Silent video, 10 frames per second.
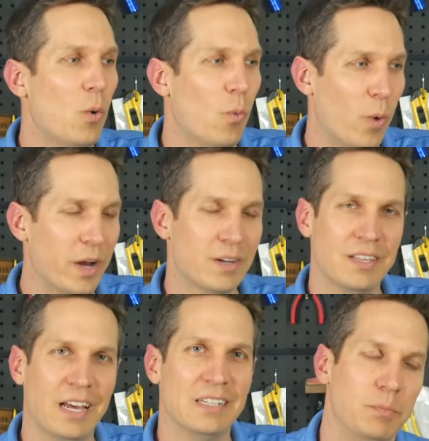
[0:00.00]
where
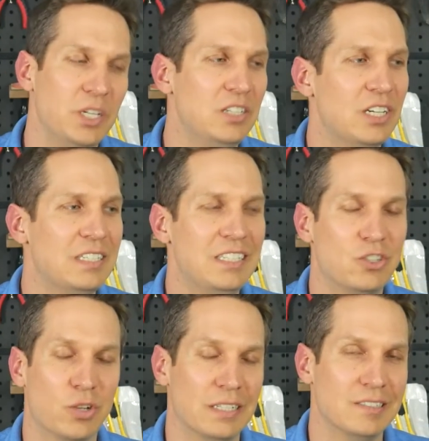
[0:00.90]
that BJT
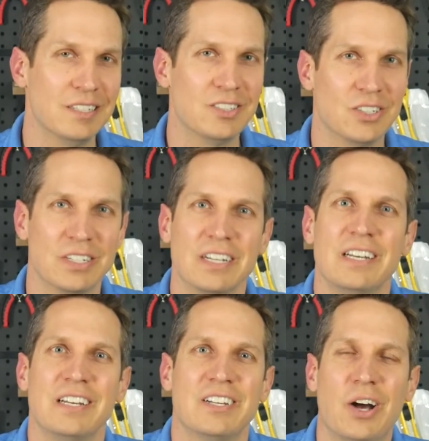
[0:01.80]
transistor
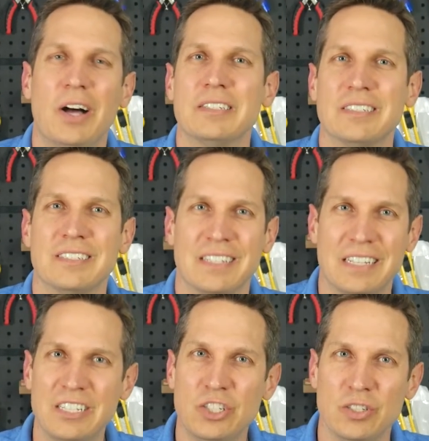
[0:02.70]
causes
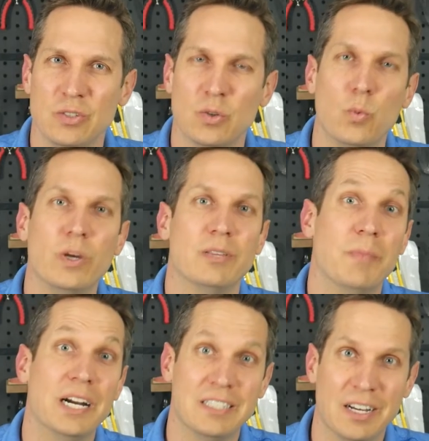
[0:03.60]
issues with
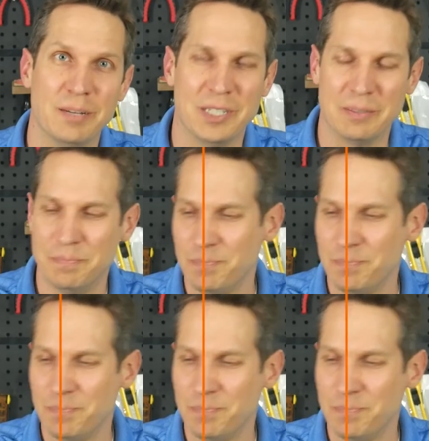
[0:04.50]
my timing.